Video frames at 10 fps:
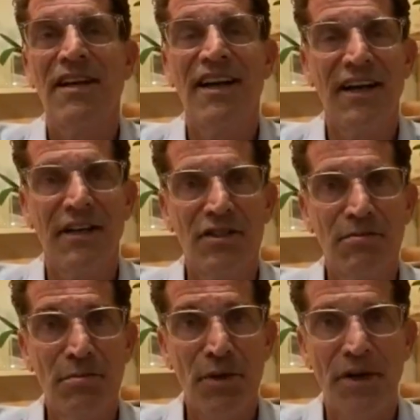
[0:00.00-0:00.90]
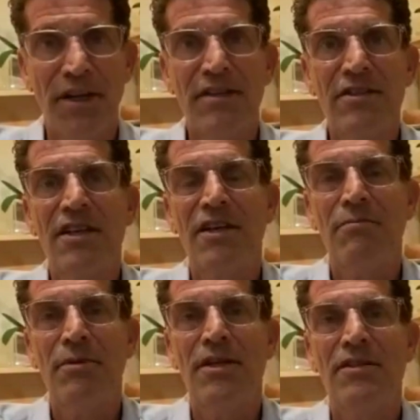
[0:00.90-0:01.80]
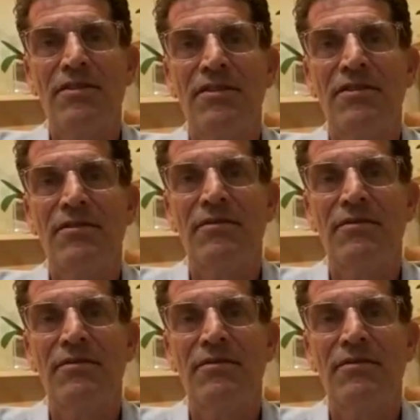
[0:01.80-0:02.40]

I experience that peace.